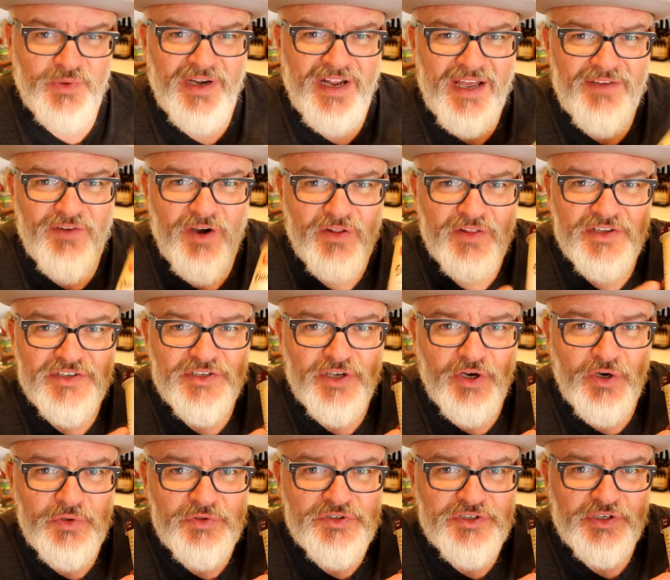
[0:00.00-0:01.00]
when I have all this
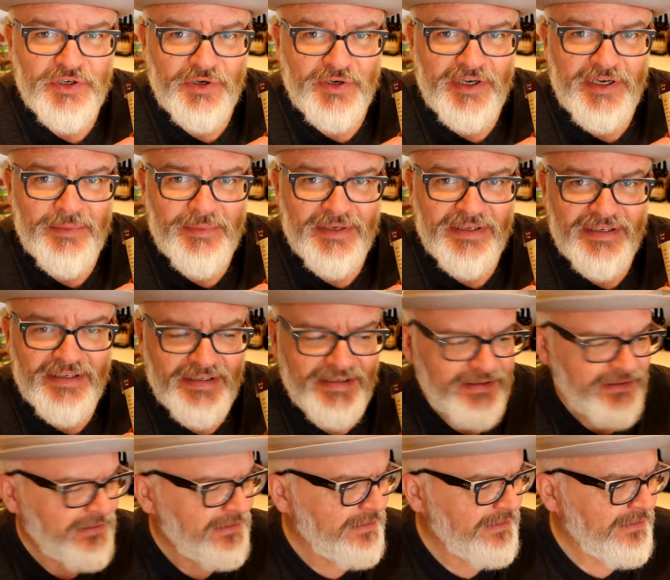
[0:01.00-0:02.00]
oats cream to
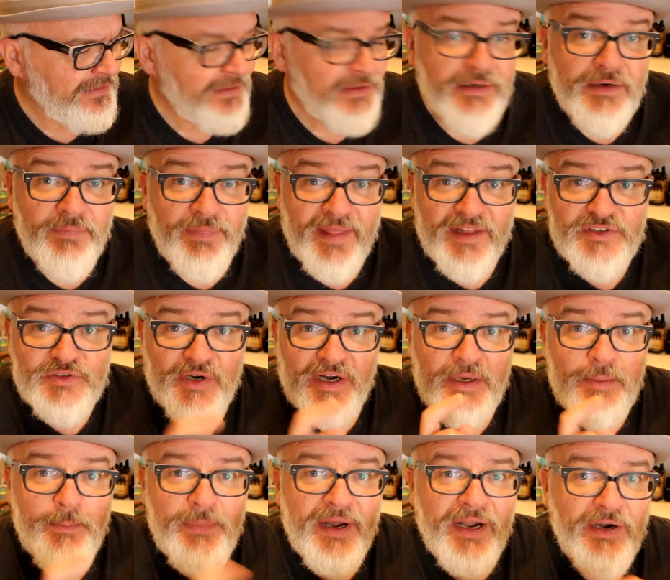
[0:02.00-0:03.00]
eat? That's
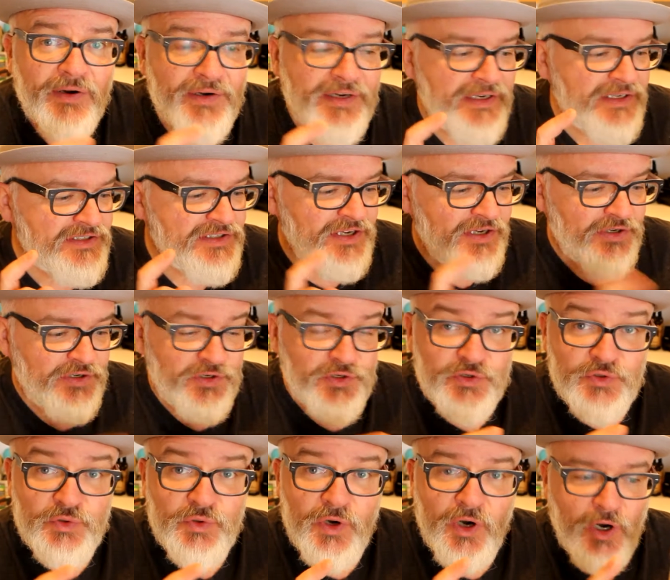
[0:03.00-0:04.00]
right, Perry's
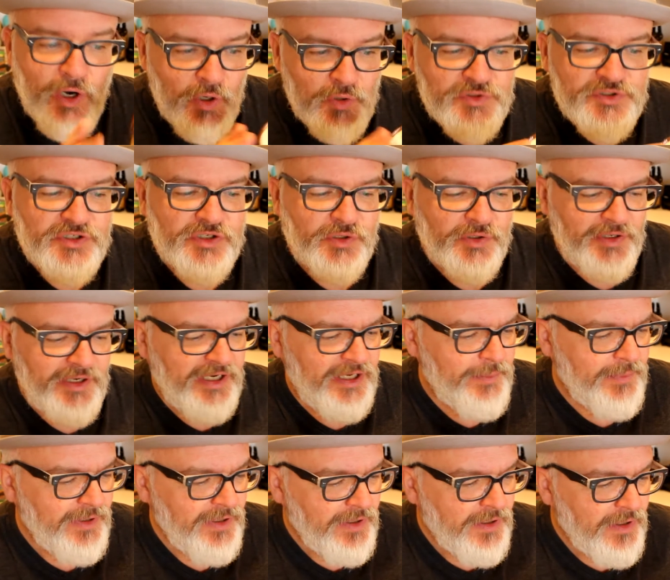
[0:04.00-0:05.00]
new oats
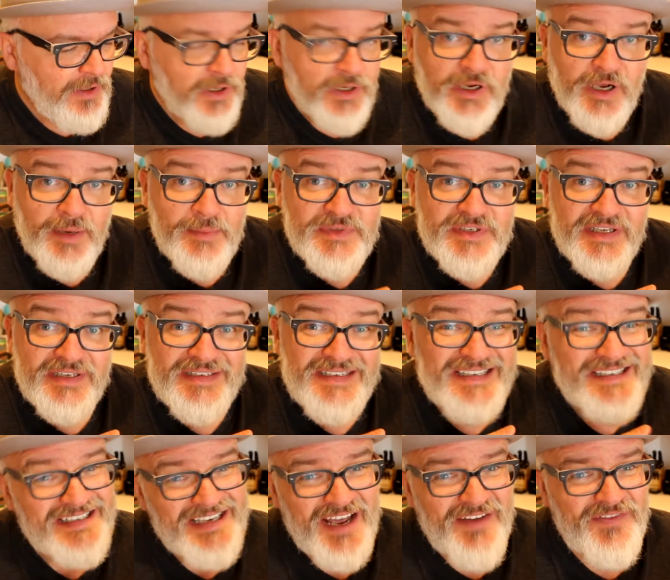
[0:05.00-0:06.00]
cream comes in
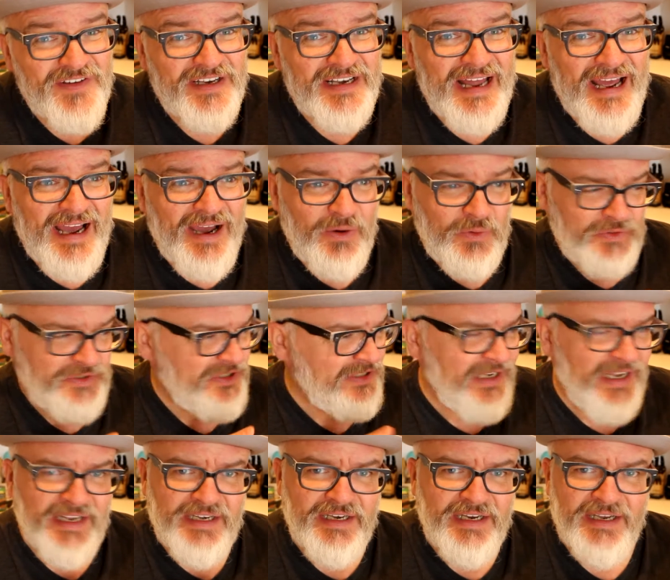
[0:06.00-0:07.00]
7
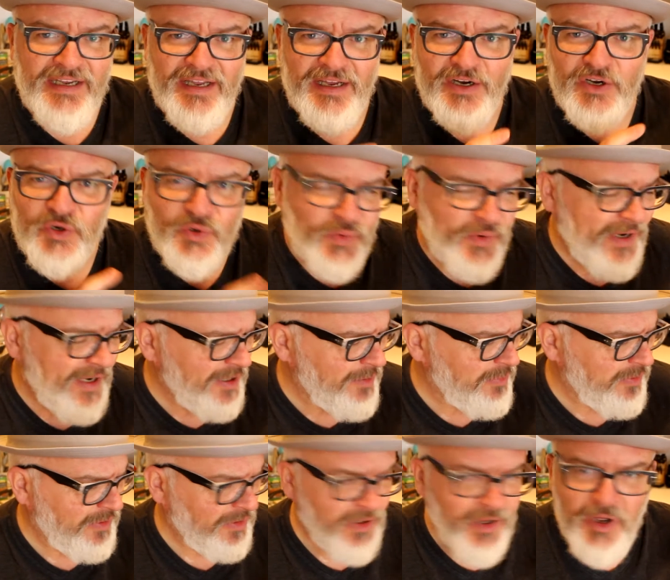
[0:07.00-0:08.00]
outstanding,
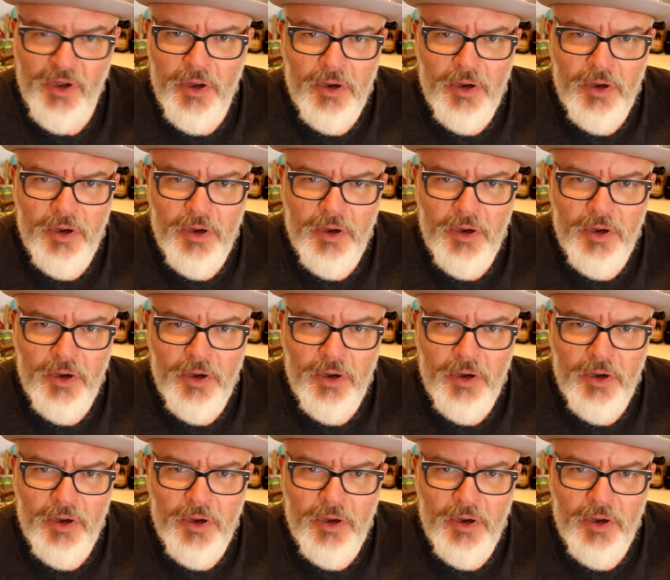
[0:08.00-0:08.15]
incredible,